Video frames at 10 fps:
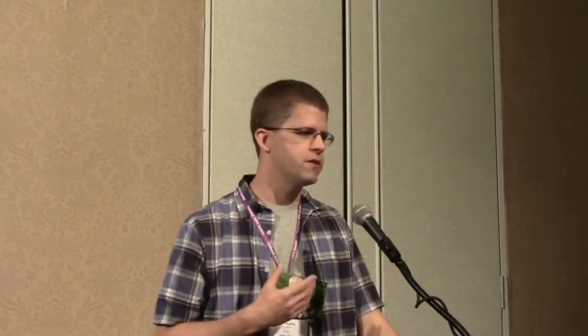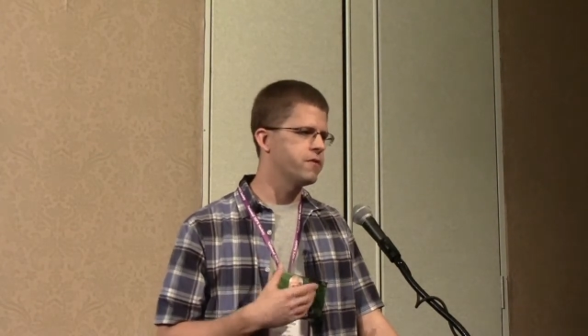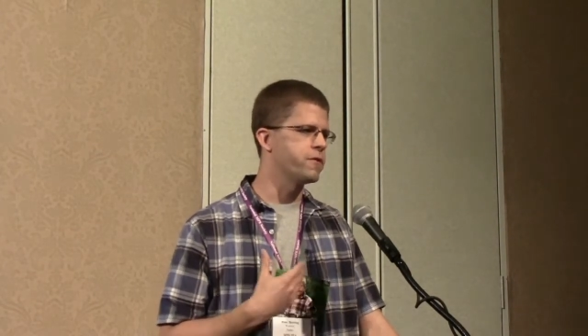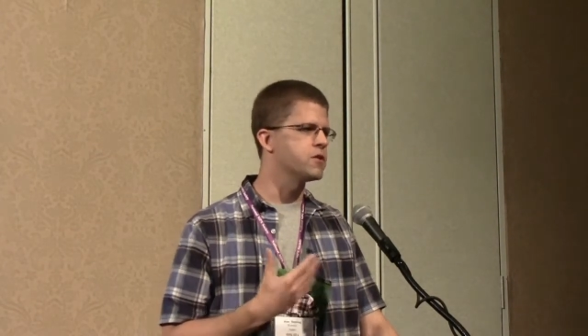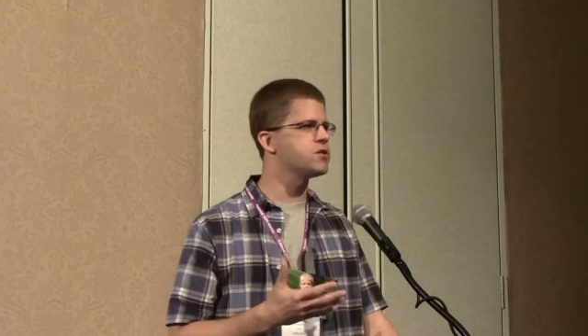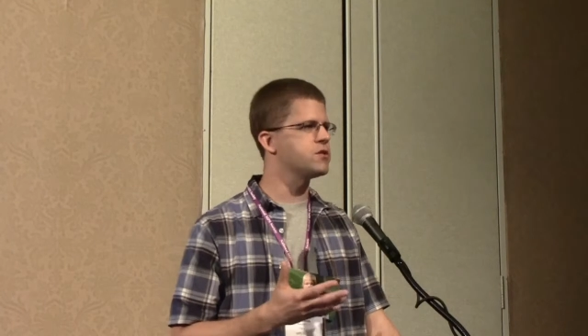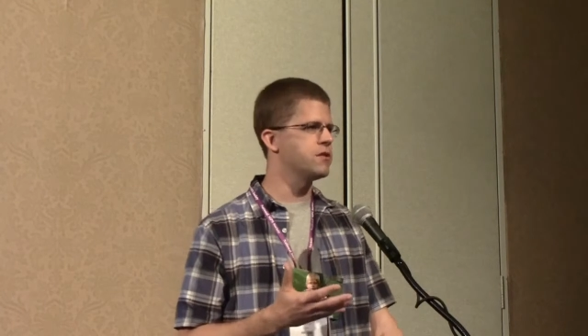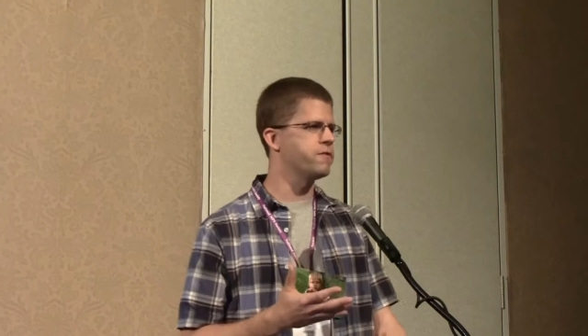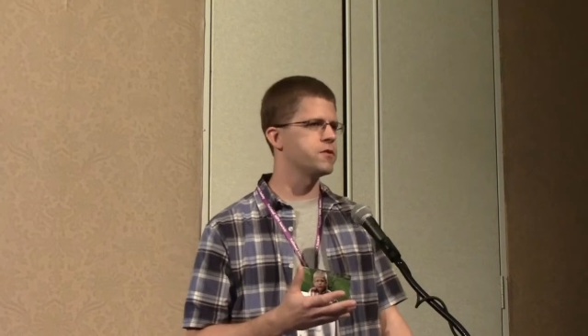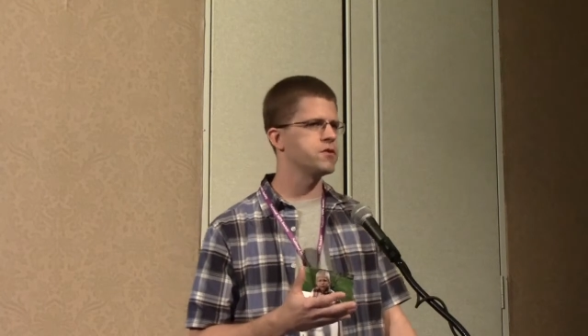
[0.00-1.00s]
the first,
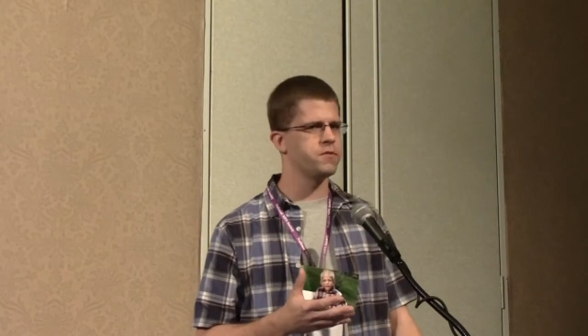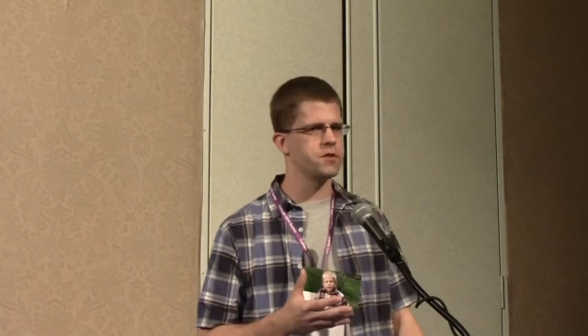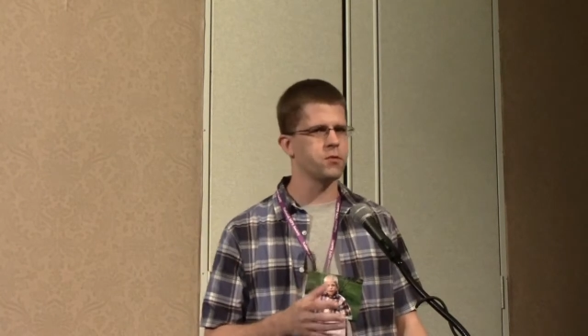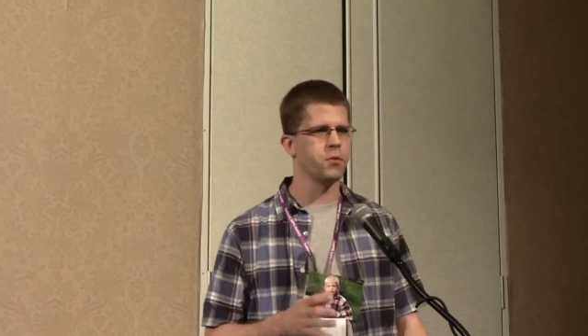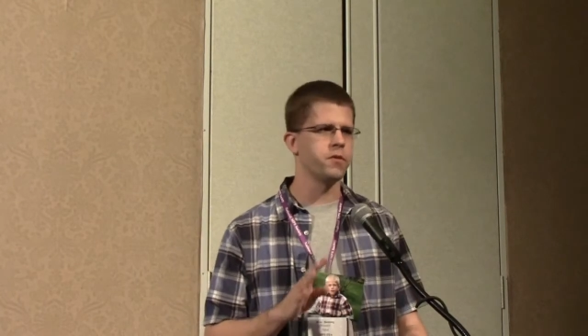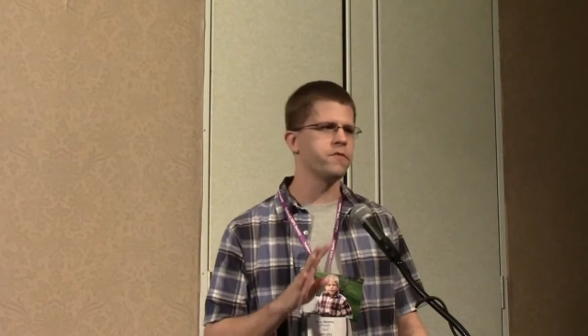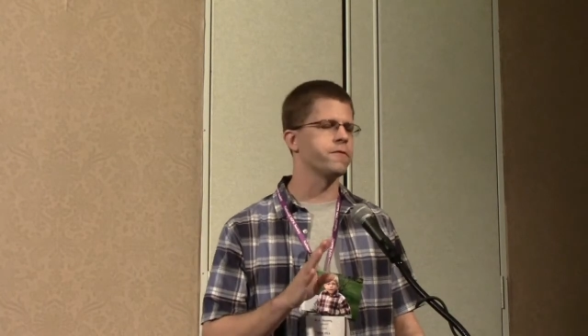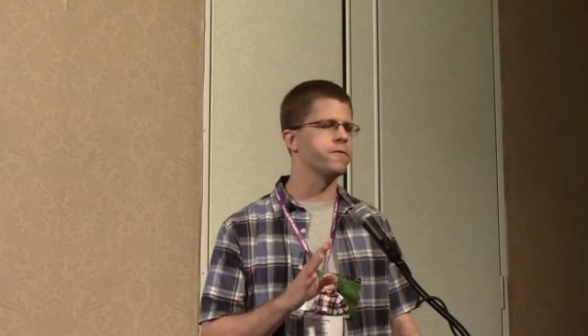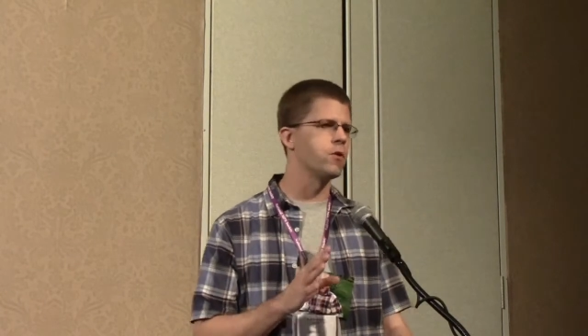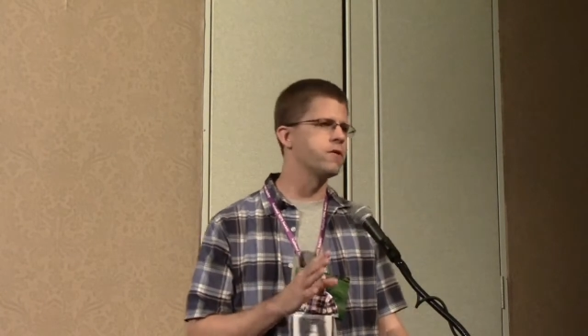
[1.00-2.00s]
the first visit, we went
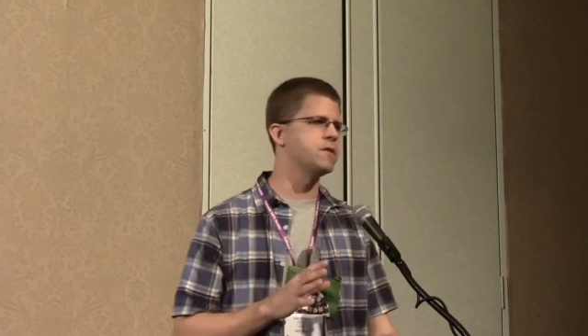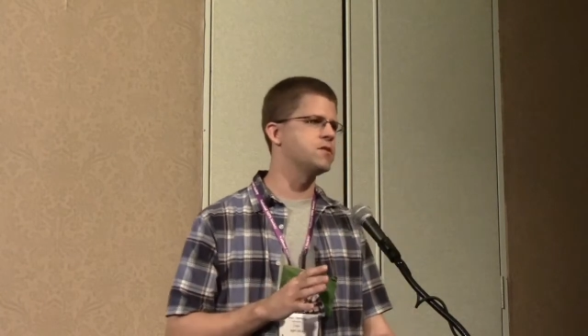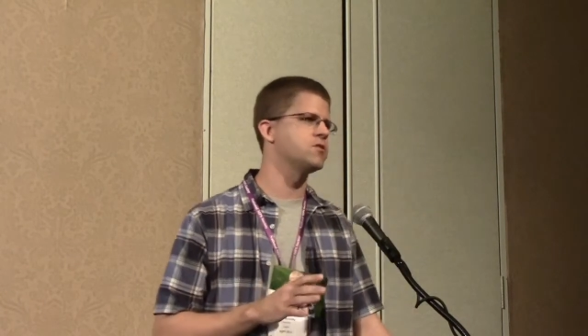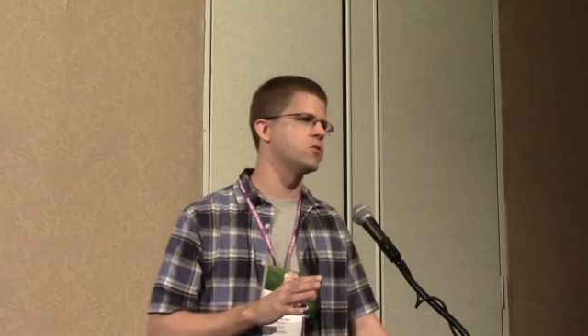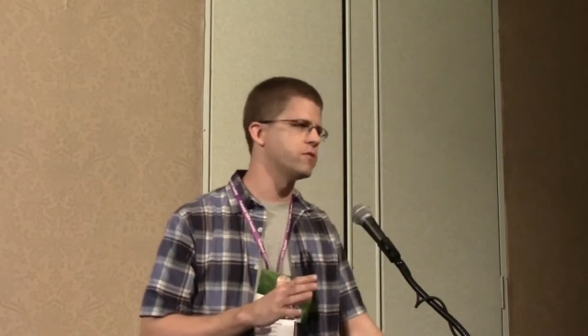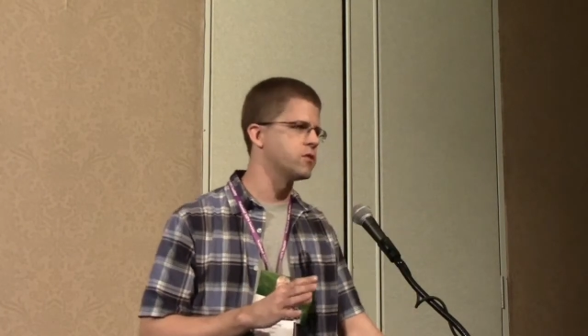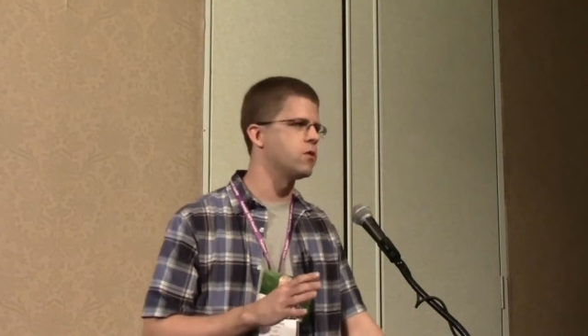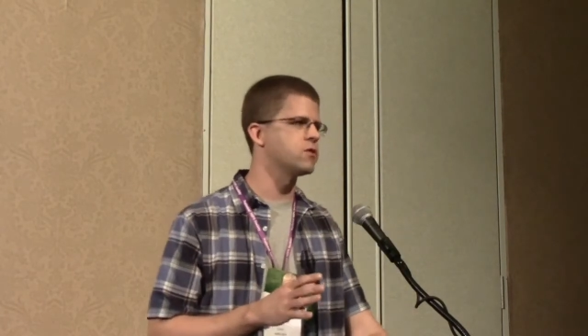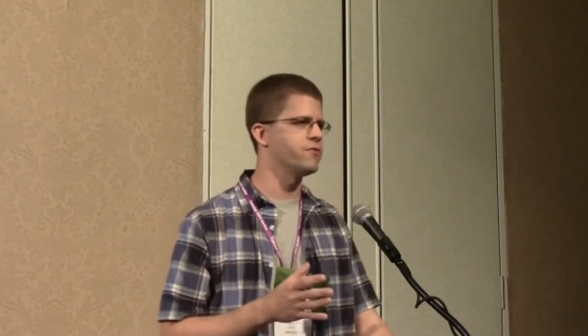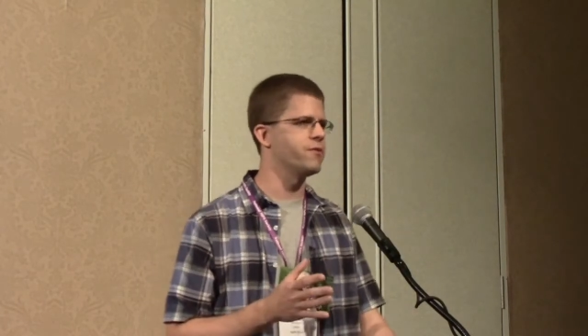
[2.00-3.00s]
for four visits over a
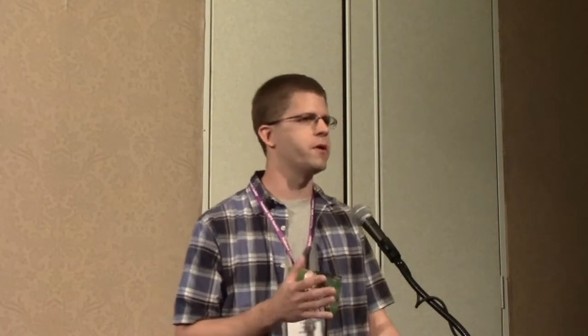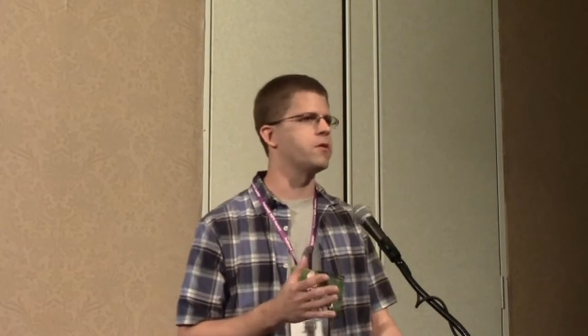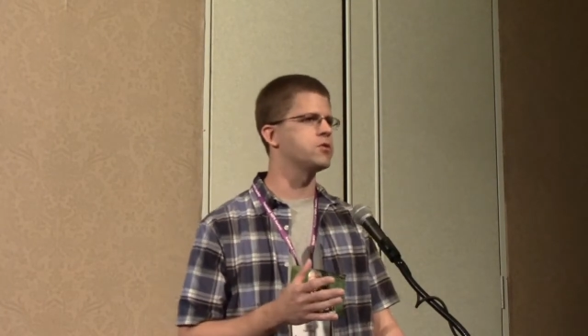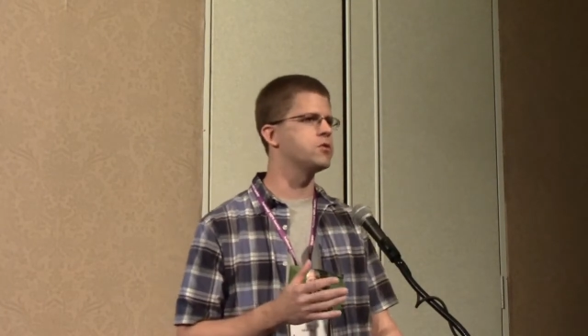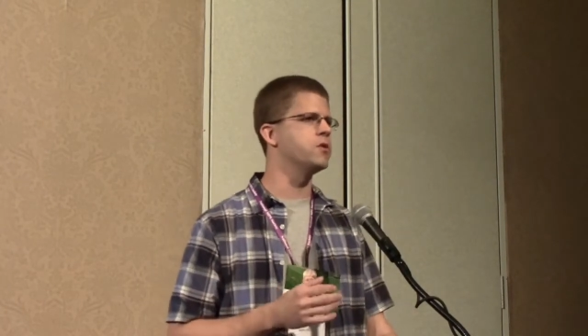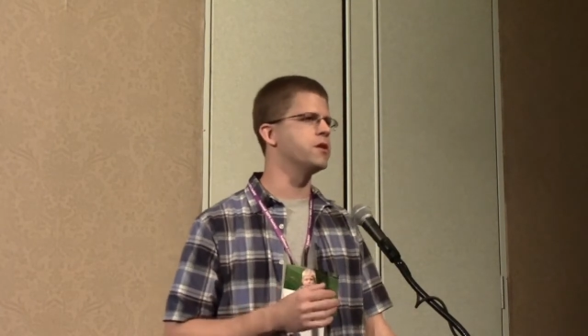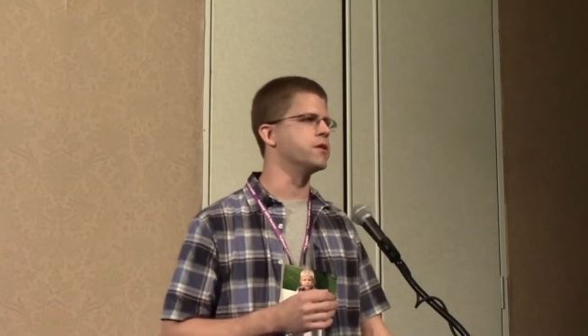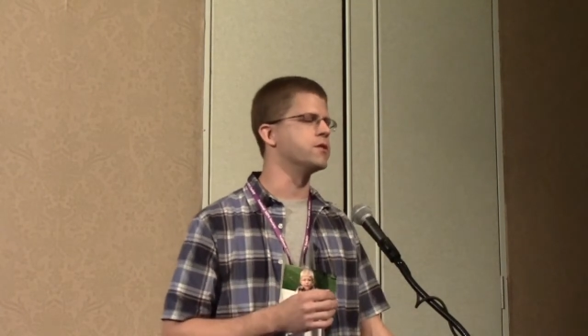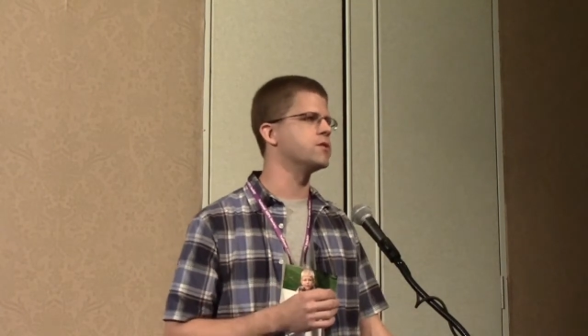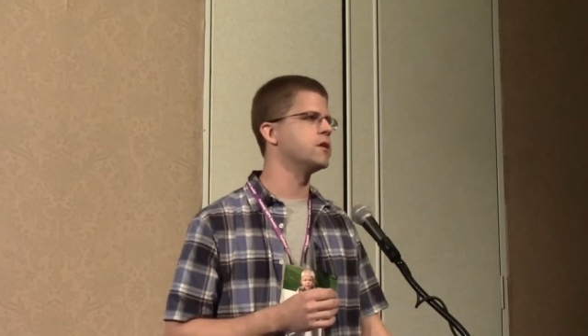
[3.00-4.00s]
course of about two
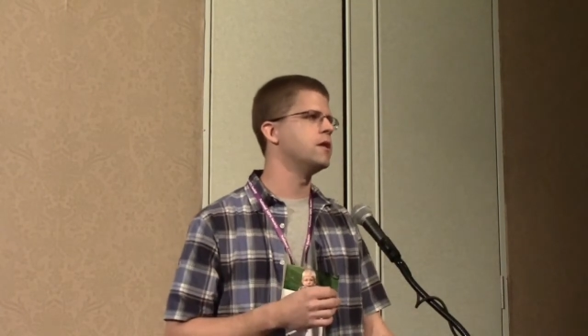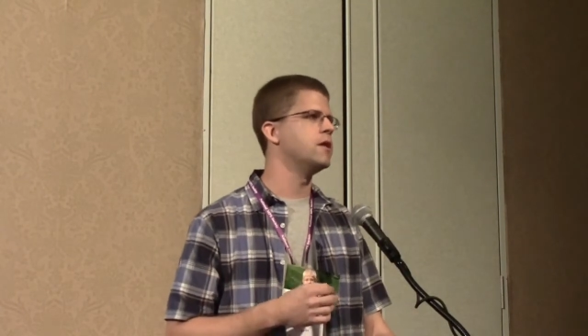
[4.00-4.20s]
years.